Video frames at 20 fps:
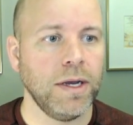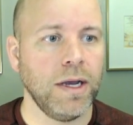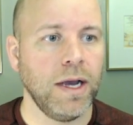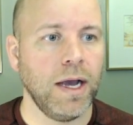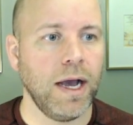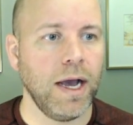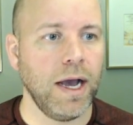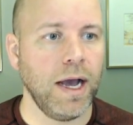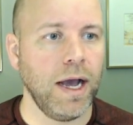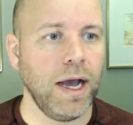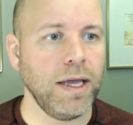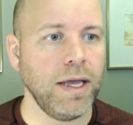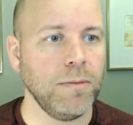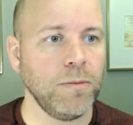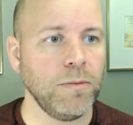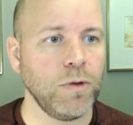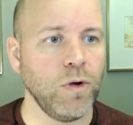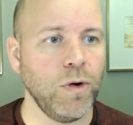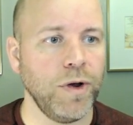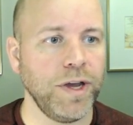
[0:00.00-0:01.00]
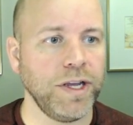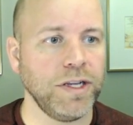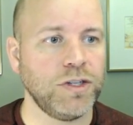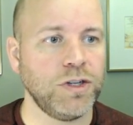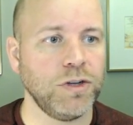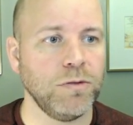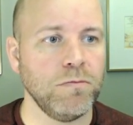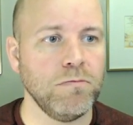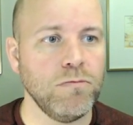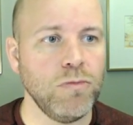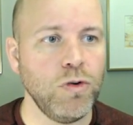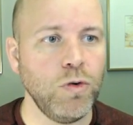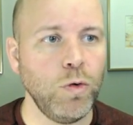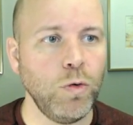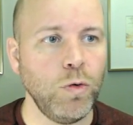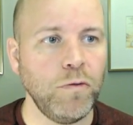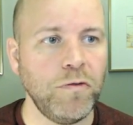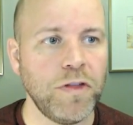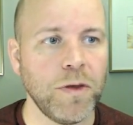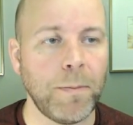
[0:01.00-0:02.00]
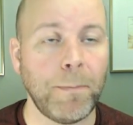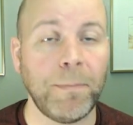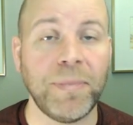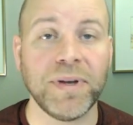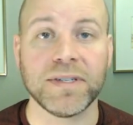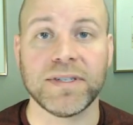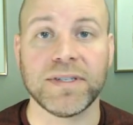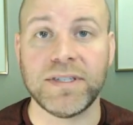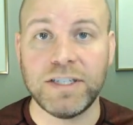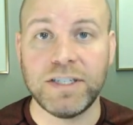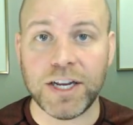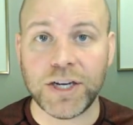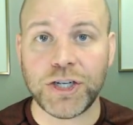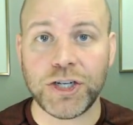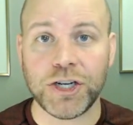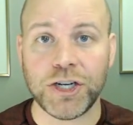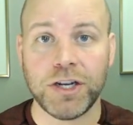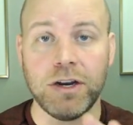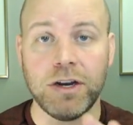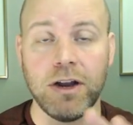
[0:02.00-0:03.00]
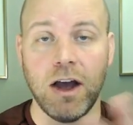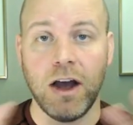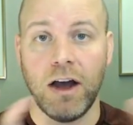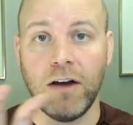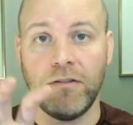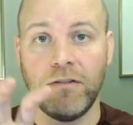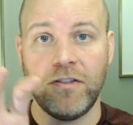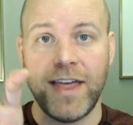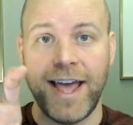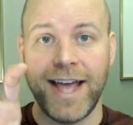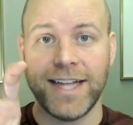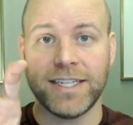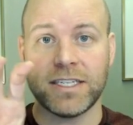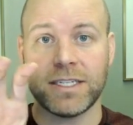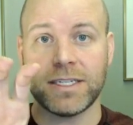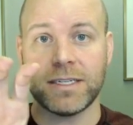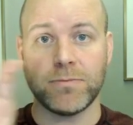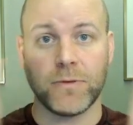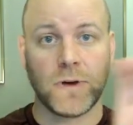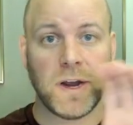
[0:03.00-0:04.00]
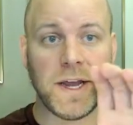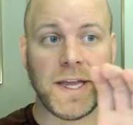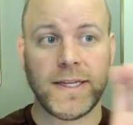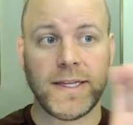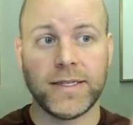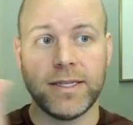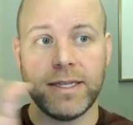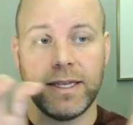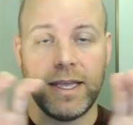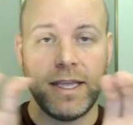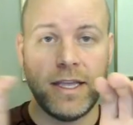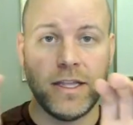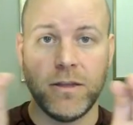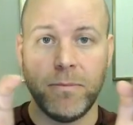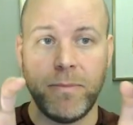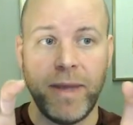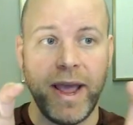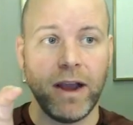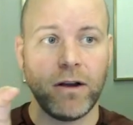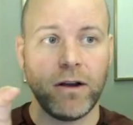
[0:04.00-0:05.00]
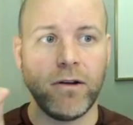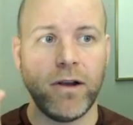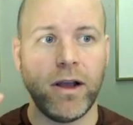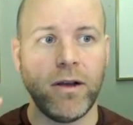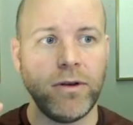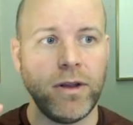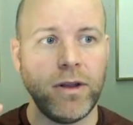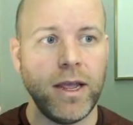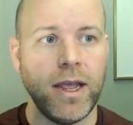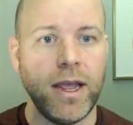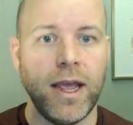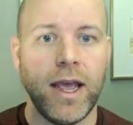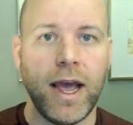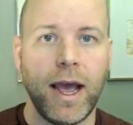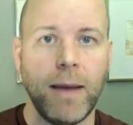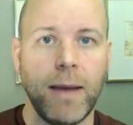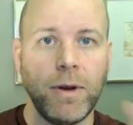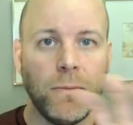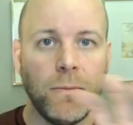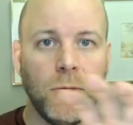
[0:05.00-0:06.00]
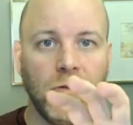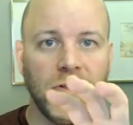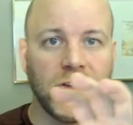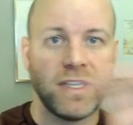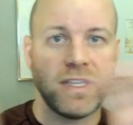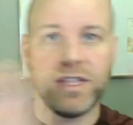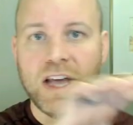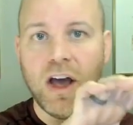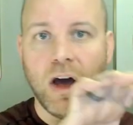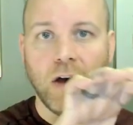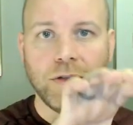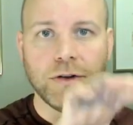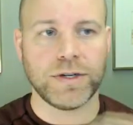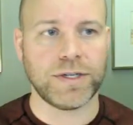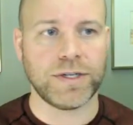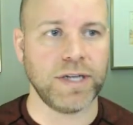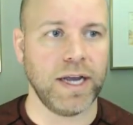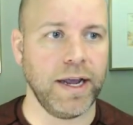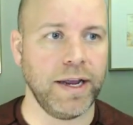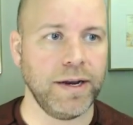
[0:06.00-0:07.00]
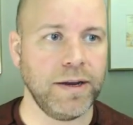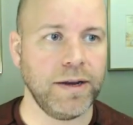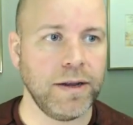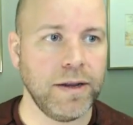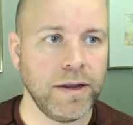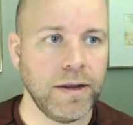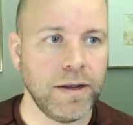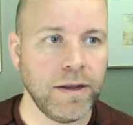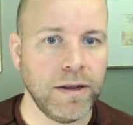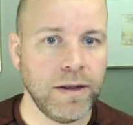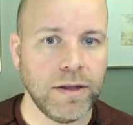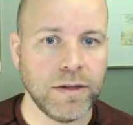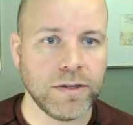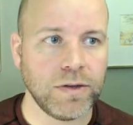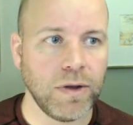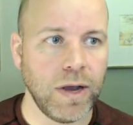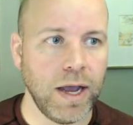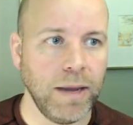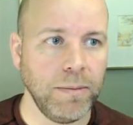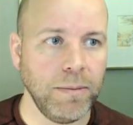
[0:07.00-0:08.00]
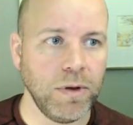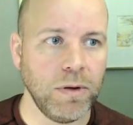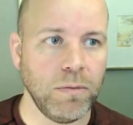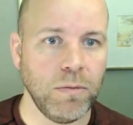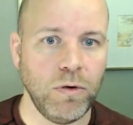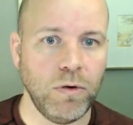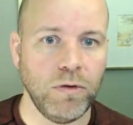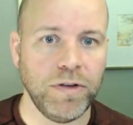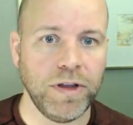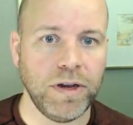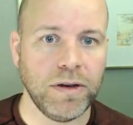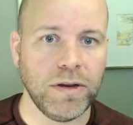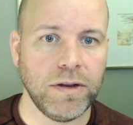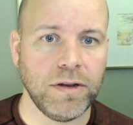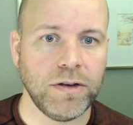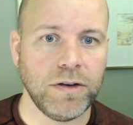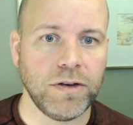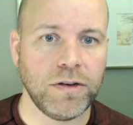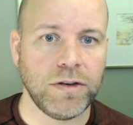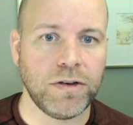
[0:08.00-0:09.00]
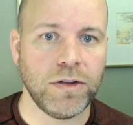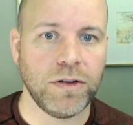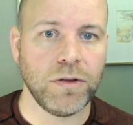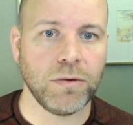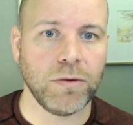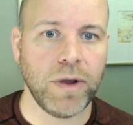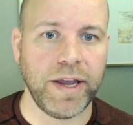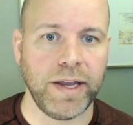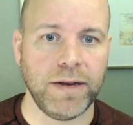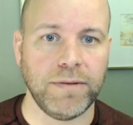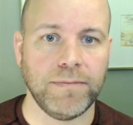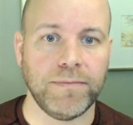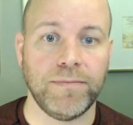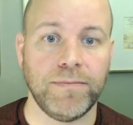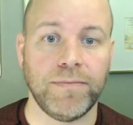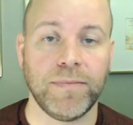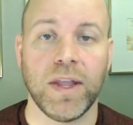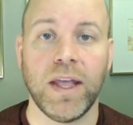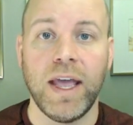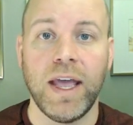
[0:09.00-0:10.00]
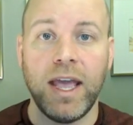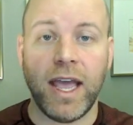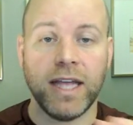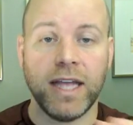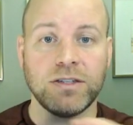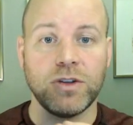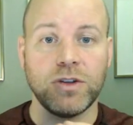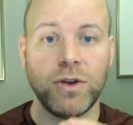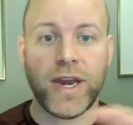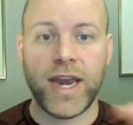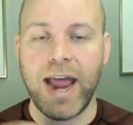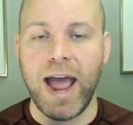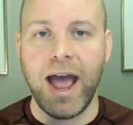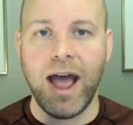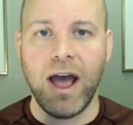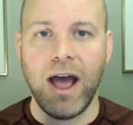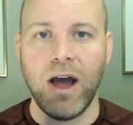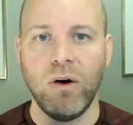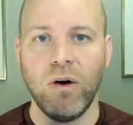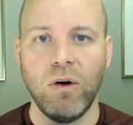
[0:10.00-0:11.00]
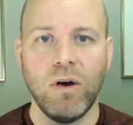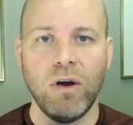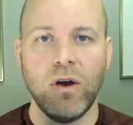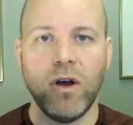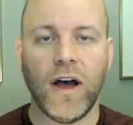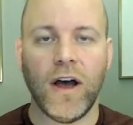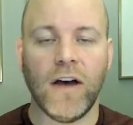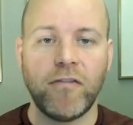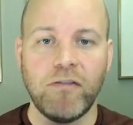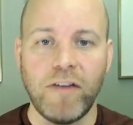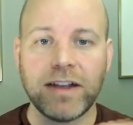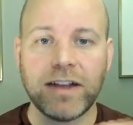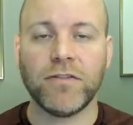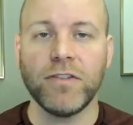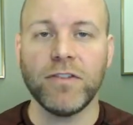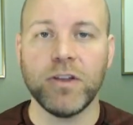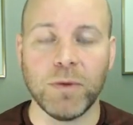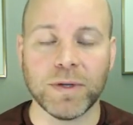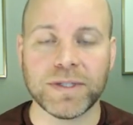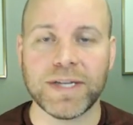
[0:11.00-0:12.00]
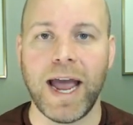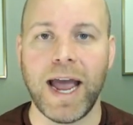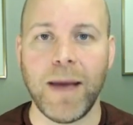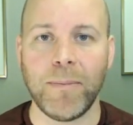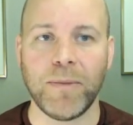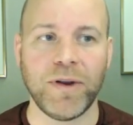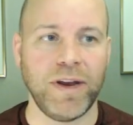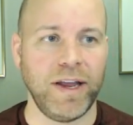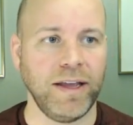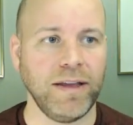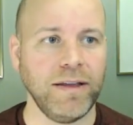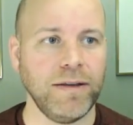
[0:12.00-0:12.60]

I am going to move the position of that sprite in the background. I'm going to move it to the other side. So I'm going to move it to the right. And so now effectively what's happening